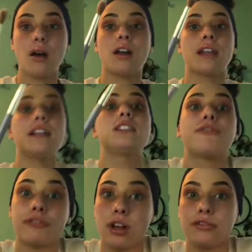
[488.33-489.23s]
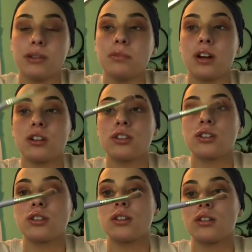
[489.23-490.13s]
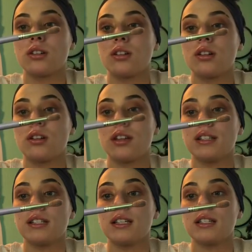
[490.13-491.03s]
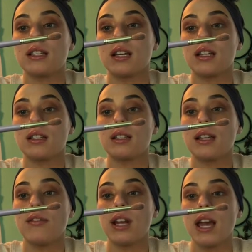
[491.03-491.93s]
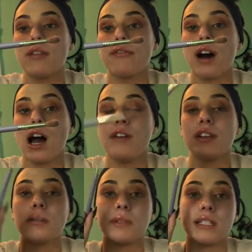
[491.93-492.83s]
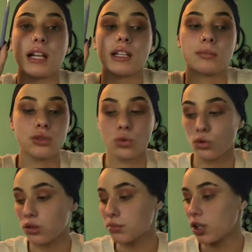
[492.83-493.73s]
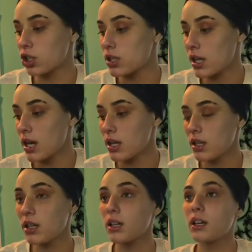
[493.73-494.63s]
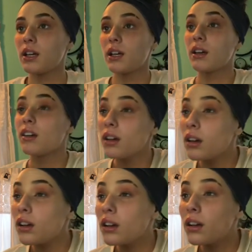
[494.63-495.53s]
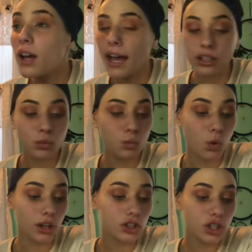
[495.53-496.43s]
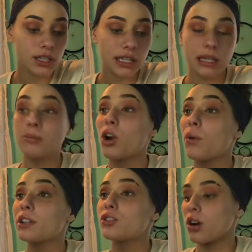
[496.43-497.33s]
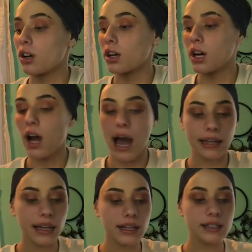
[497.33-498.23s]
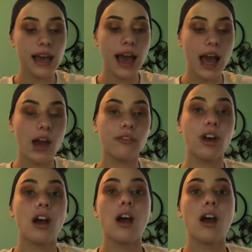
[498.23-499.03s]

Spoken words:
a nice fluffy brush. This is 785 in the Bedelium Tools brush set. And you want to just keep going darker. I like to have